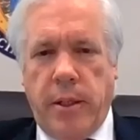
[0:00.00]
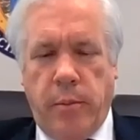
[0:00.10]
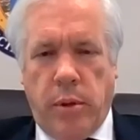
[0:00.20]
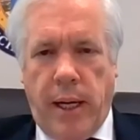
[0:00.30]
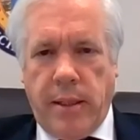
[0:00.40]

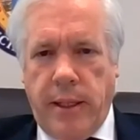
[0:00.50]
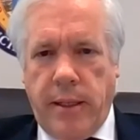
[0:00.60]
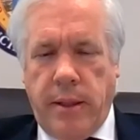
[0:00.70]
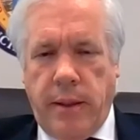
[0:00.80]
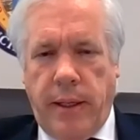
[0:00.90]

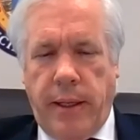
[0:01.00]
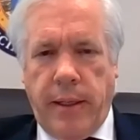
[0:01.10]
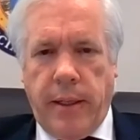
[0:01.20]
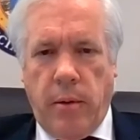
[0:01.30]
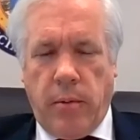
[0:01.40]
process that they need to
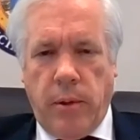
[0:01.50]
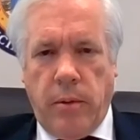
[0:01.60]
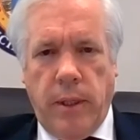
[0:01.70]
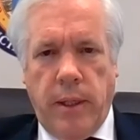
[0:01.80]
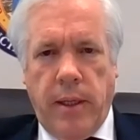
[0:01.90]
go
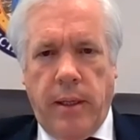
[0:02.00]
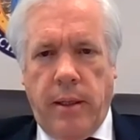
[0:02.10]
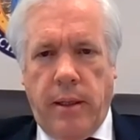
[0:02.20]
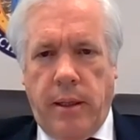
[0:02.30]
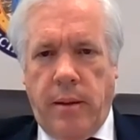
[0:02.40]
through,
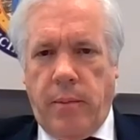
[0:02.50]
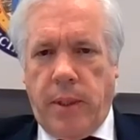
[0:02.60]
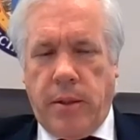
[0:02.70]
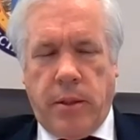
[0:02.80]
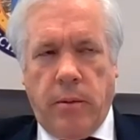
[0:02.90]

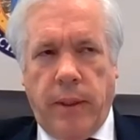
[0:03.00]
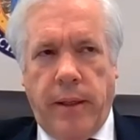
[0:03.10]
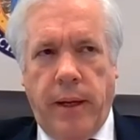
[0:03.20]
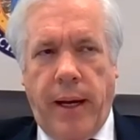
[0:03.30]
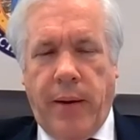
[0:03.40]
because certainly
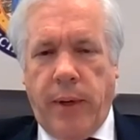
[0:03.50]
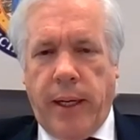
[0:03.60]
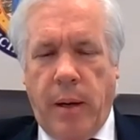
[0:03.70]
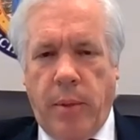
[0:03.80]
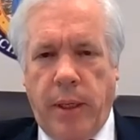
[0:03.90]
not every
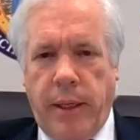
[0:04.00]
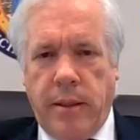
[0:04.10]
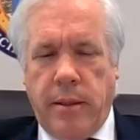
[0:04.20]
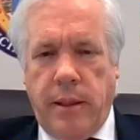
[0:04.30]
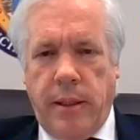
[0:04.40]
company
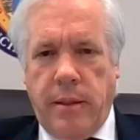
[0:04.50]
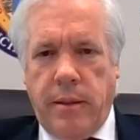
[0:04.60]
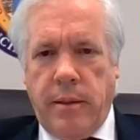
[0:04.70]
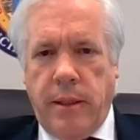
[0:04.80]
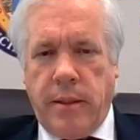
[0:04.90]
is
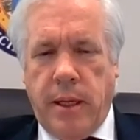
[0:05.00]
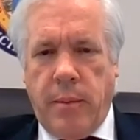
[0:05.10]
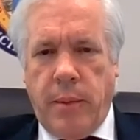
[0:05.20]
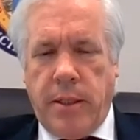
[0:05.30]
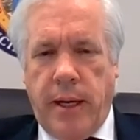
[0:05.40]
going to
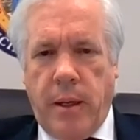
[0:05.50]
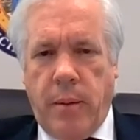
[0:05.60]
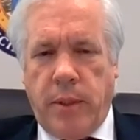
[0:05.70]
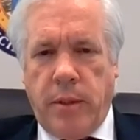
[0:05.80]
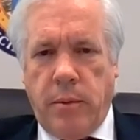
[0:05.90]
be set
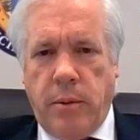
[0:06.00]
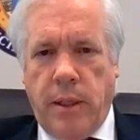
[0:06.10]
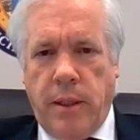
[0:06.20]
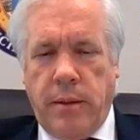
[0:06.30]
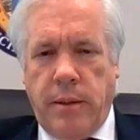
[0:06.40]
up
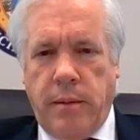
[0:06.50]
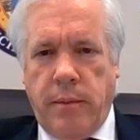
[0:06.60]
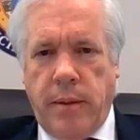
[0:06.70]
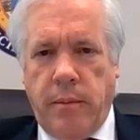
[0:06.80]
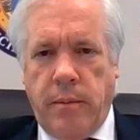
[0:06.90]
to
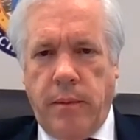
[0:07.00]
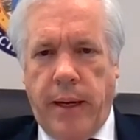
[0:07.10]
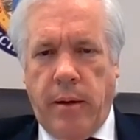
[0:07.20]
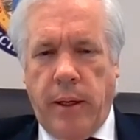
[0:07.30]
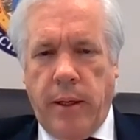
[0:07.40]

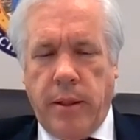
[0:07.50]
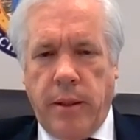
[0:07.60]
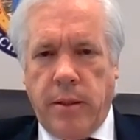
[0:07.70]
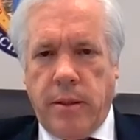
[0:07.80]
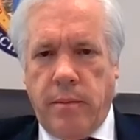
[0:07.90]
enter into
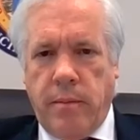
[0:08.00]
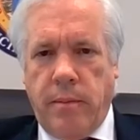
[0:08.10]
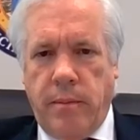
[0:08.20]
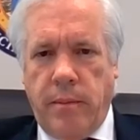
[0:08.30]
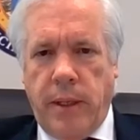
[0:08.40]
this,
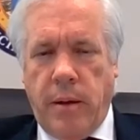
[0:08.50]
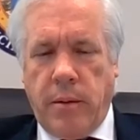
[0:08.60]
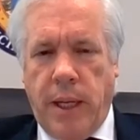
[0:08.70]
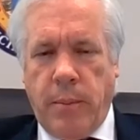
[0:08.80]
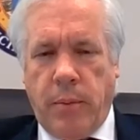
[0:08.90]

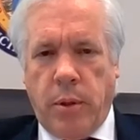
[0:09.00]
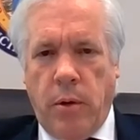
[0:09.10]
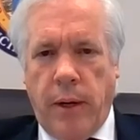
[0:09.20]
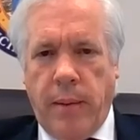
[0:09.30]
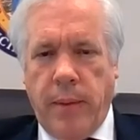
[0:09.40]
type of
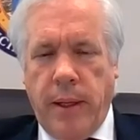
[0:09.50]
program.